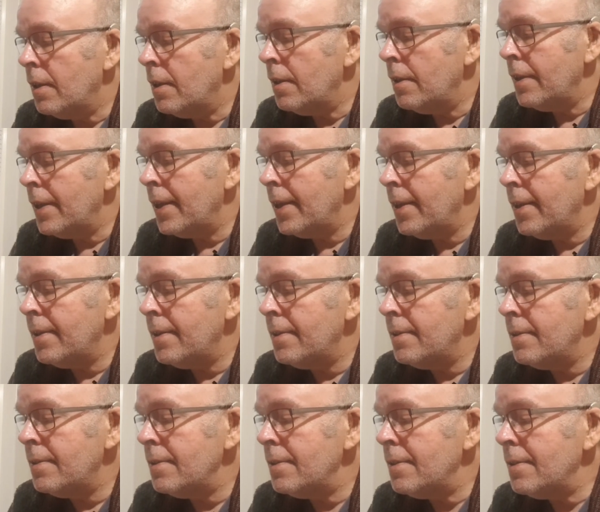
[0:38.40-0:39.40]

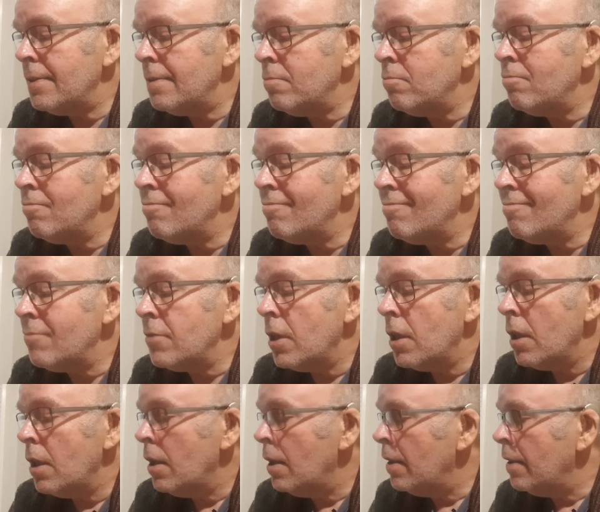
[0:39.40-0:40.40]
Now,
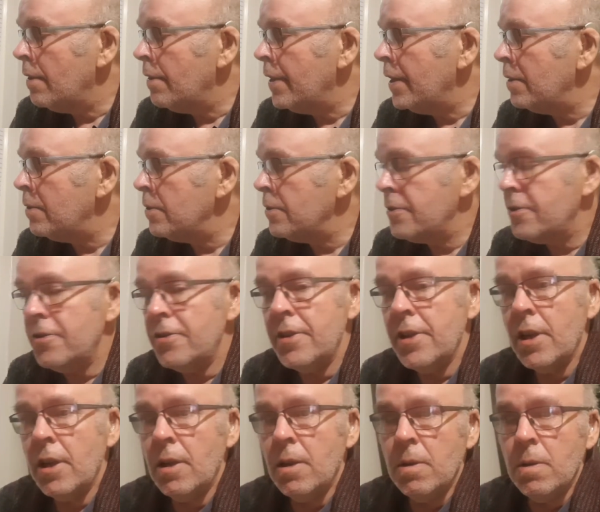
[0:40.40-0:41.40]
there was
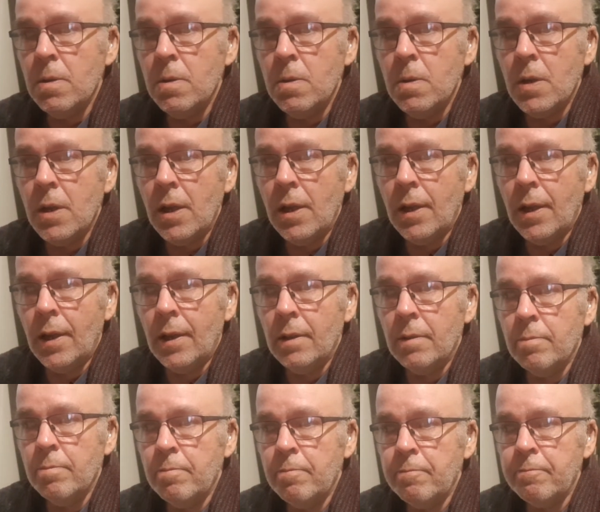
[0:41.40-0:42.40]
no
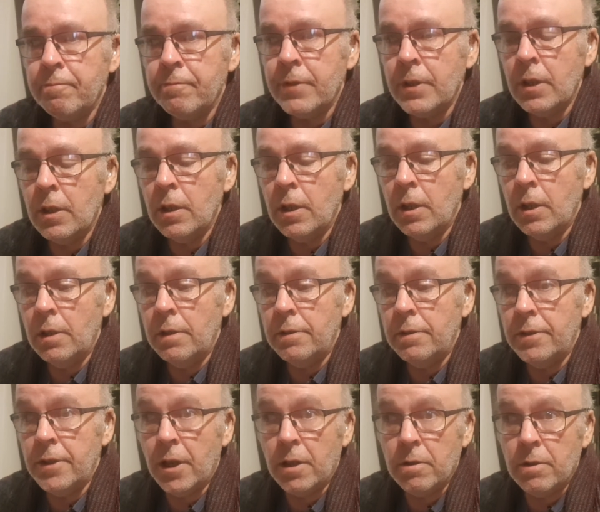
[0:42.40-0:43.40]

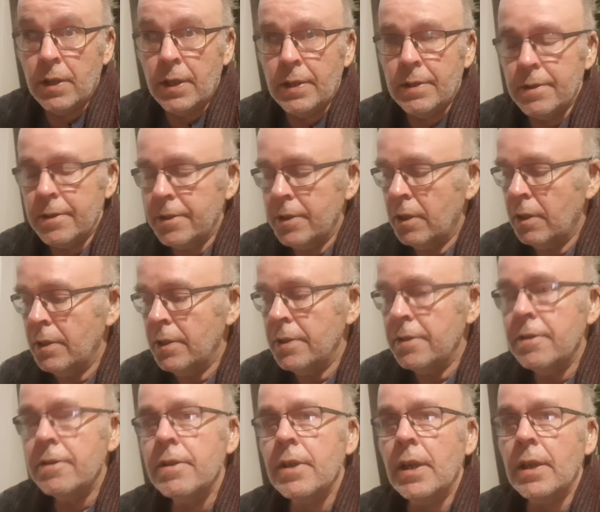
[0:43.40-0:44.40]
note inside
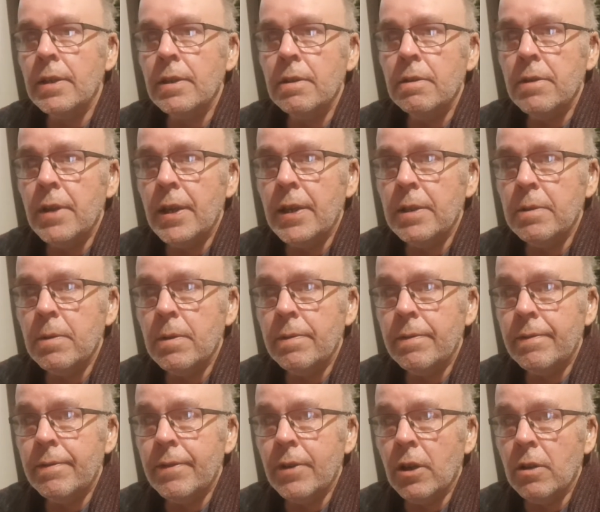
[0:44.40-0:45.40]
say who they were
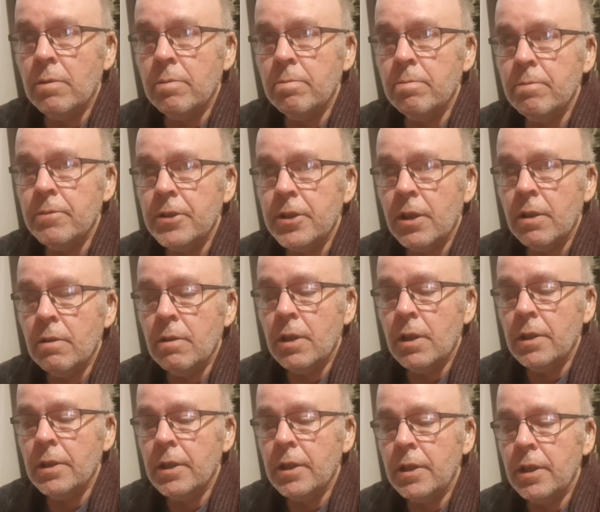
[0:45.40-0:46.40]
from, so I
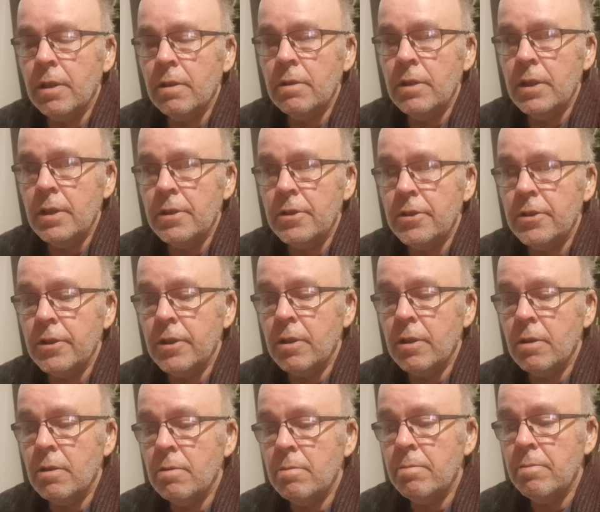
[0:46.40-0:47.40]
can only
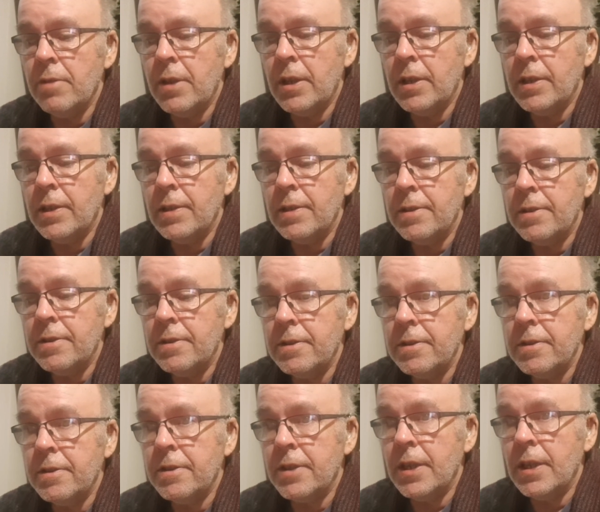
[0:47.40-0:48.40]
assume that
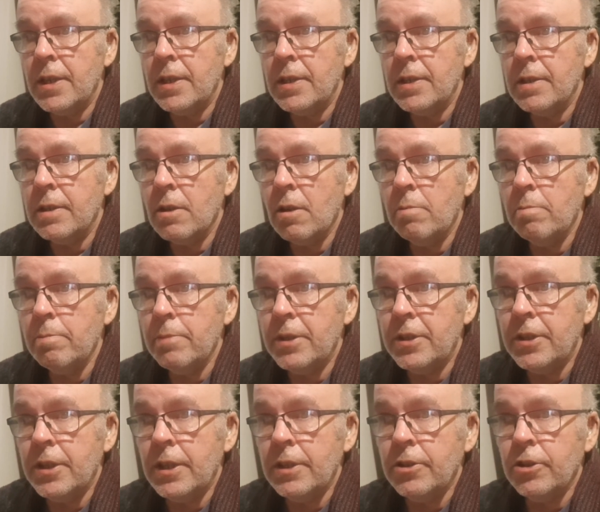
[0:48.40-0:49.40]
it's the
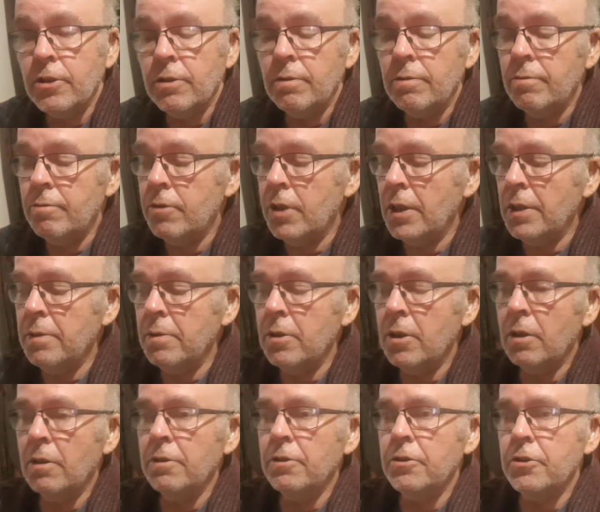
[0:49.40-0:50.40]
competition run
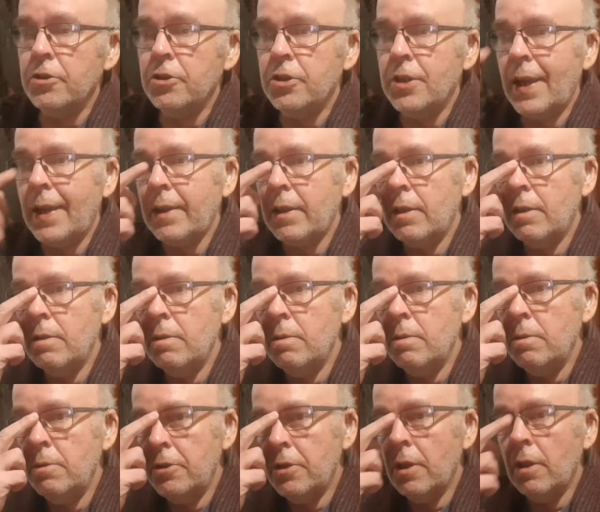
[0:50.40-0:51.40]
on
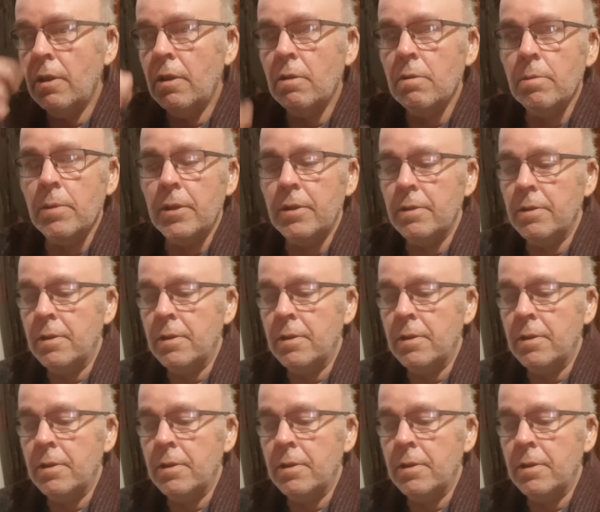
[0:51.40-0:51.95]
Jacko's Allotment,